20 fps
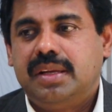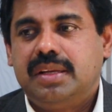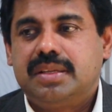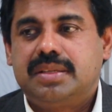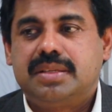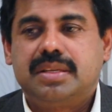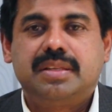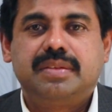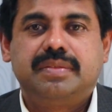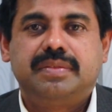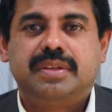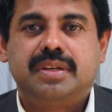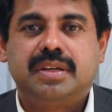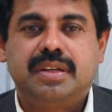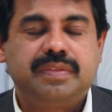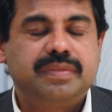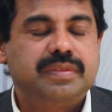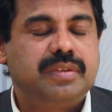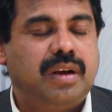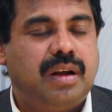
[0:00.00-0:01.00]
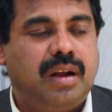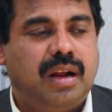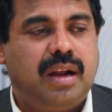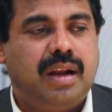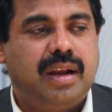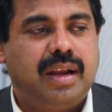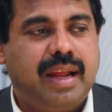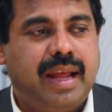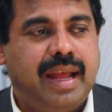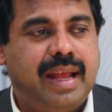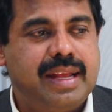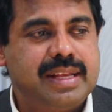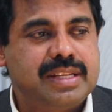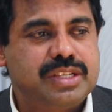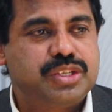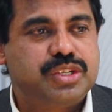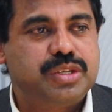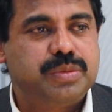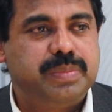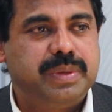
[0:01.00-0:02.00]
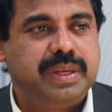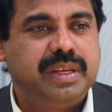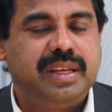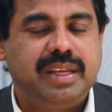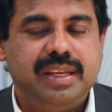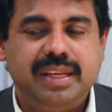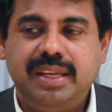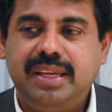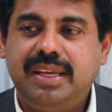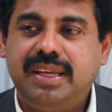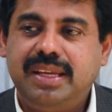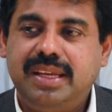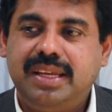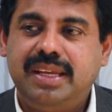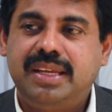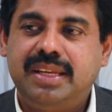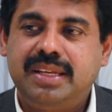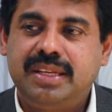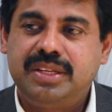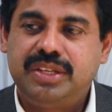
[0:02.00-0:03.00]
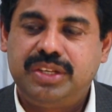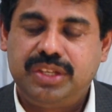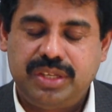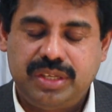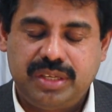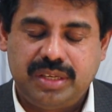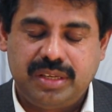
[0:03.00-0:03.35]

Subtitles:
So the word of God has to be in